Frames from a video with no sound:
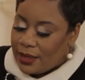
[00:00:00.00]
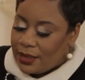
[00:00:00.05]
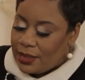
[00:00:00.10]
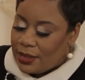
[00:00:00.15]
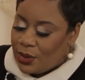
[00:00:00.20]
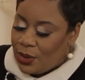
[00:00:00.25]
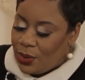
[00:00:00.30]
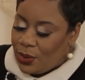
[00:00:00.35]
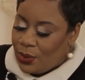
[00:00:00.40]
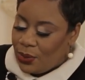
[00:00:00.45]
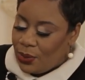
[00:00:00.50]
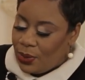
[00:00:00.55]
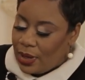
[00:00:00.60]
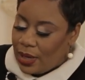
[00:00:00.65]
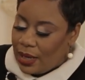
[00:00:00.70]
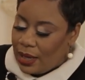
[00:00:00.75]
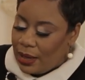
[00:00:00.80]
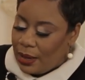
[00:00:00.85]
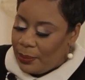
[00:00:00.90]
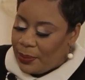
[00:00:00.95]

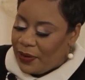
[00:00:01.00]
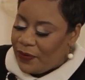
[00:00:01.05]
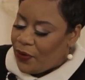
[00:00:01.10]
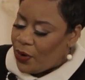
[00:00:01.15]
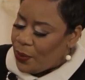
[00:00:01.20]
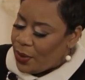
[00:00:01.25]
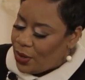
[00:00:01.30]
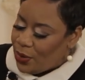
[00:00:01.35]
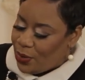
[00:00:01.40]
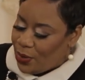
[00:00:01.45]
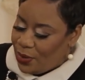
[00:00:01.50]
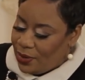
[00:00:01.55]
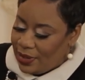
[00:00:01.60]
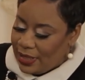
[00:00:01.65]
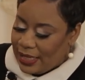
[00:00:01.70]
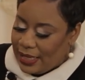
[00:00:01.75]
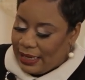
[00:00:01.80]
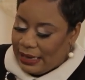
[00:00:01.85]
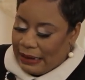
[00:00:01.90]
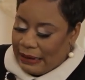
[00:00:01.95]
So before we
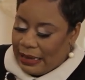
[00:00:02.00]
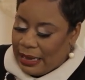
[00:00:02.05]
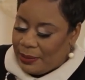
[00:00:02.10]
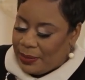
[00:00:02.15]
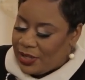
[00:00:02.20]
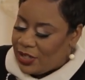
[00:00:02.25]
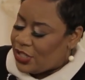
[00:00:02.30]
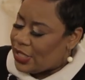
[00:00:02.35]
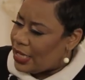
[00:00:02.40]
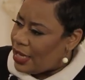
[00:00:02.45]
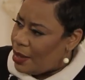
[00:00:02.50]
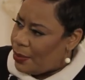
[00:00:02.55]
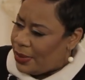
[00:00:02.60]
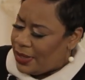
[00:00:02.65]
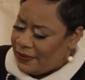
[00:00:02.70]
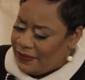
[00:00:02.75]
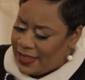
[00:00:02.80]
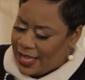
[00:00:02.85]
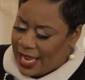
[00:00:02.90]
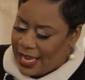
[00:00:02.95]
go, just a couple of